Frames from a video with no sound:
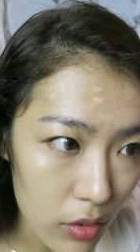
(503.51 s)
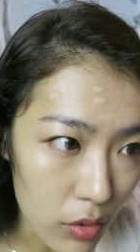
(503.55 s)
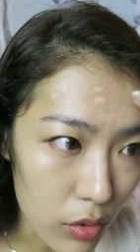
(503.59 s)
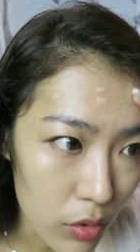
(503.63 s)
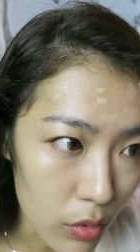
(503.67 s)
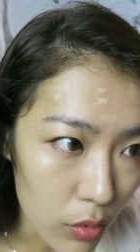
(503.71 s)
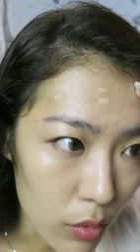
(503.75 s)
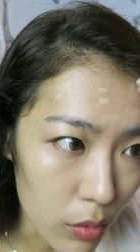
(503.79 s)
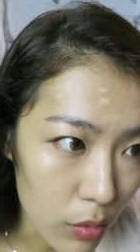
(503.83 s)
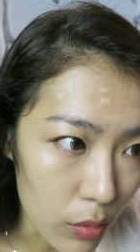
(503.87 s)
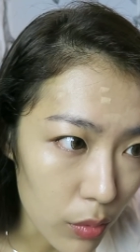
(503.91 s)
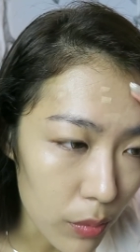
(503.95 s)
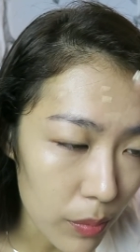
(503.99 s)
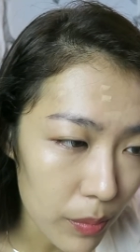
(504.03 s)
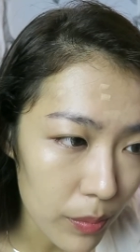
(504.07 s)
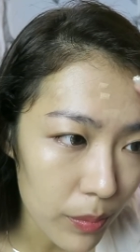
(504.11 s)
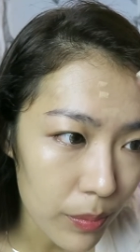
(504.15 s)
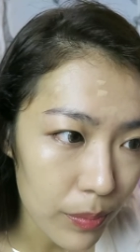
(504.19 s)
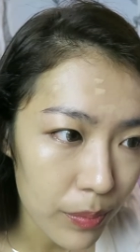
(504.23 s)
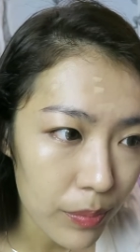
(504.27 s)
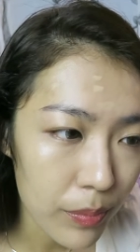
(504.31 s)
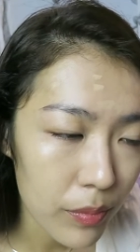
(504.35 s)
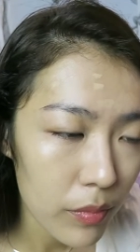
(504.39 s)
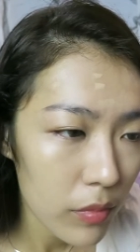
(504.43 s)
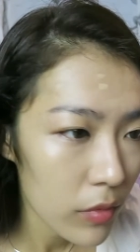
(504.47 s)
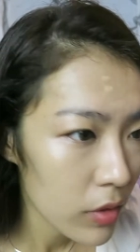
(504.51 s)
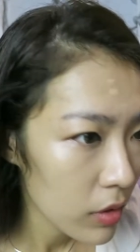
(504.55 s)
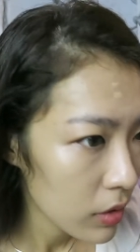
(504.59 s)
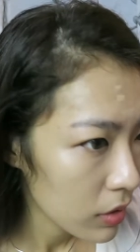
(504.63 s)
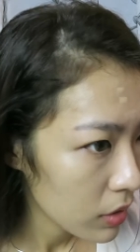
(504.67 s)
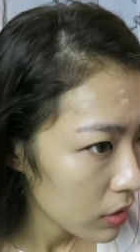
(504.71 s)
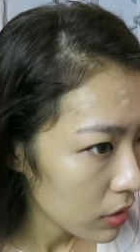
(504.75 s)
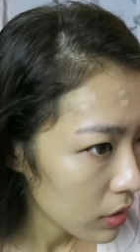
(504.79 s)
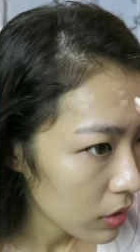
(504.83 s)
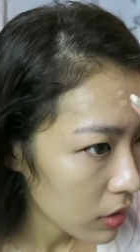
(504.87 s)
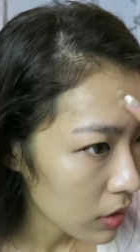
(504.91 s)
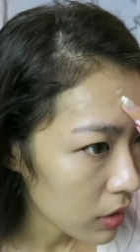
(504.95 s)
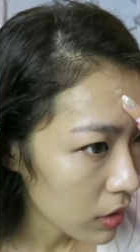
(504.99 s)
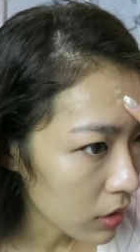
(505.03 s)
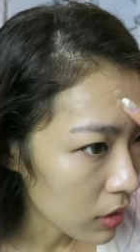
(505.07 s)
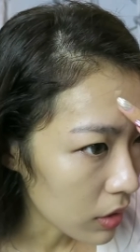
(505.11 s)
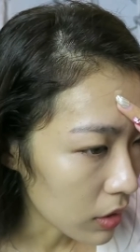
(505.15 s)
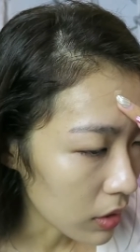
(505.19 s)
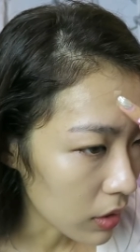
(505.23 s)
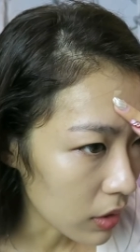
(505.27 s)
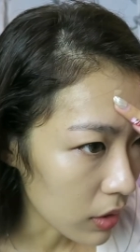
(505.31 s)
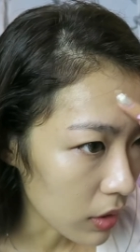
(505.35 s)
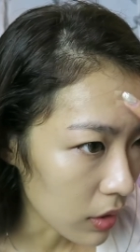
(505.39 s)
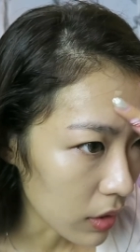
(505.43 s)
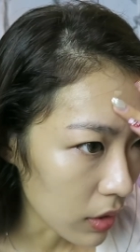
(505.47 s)
So
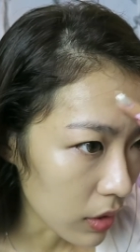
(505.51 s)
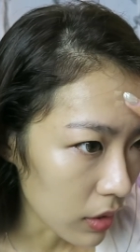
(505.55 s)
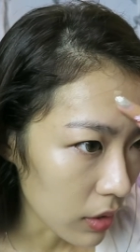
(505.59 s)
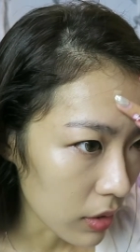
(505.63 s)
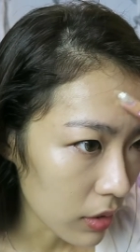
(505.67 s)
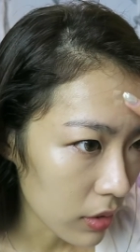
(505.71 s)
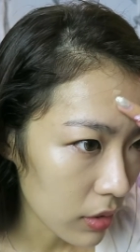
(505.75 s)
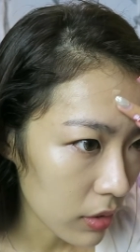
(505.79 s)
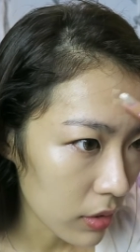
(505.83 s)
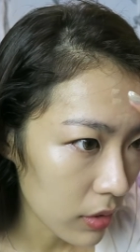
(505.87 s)
yeah,